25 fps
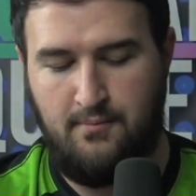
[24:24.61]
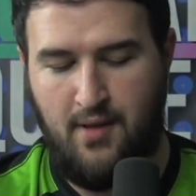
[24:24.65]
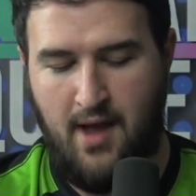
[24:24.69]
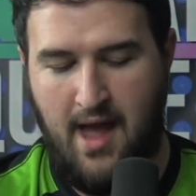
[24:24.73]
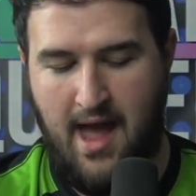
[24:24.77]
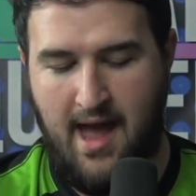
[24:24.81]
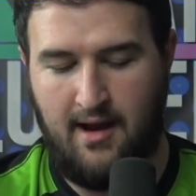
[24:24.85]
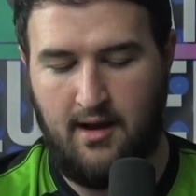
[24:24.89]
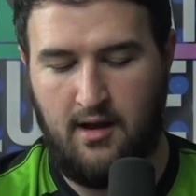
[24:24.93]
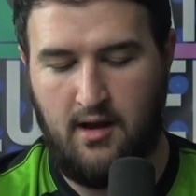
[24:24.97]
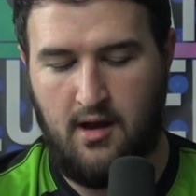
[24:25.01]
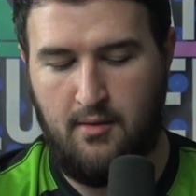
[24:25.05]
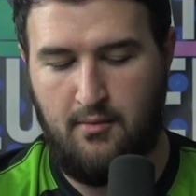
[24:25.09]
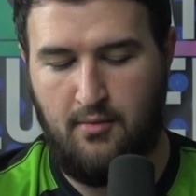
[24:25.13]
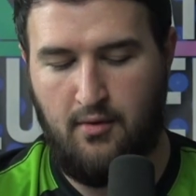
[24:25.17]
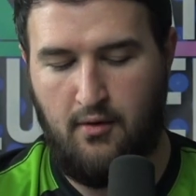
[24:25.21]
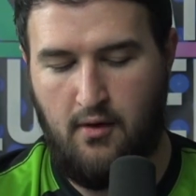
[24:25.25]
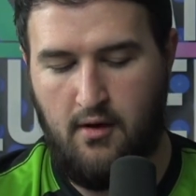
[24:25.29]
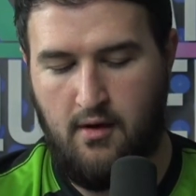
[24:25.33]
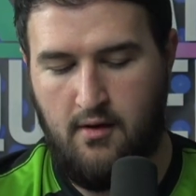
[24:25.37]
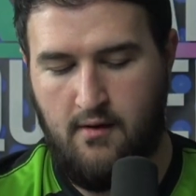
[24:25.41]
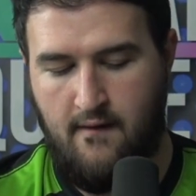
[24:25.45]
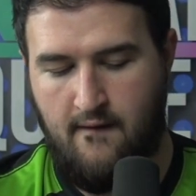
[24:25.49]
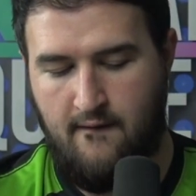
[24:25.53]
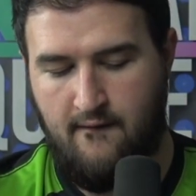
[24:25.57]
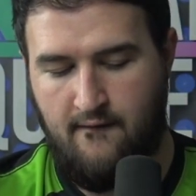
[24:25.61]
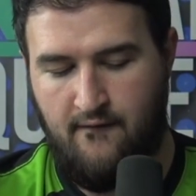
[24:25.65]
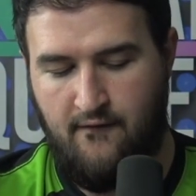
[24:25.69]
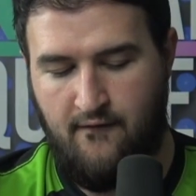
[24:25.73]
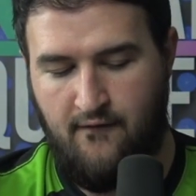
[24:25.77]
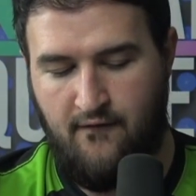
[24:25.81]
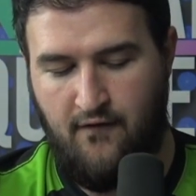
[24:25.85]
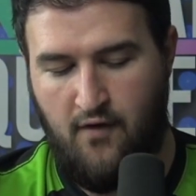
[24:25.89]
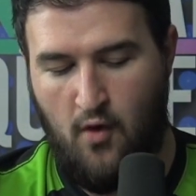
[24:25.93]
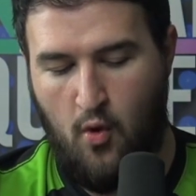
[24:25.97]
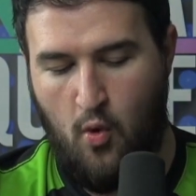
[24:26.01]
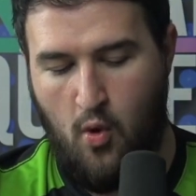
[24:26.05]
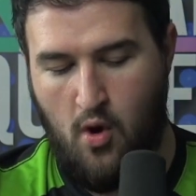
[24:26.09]
Pack number
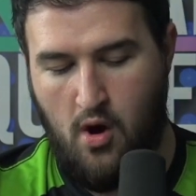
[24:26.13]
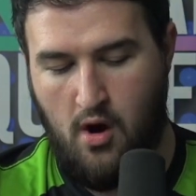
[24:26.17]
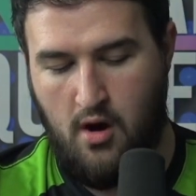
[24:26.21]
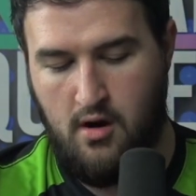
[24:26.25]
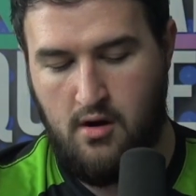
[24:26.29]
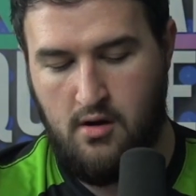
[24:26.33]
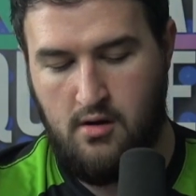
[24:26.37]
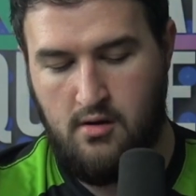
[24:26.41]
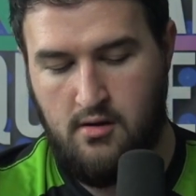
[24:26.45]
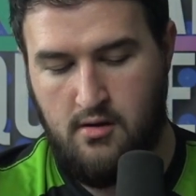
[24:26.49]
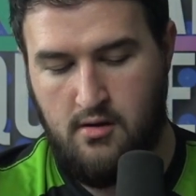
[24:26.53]
4.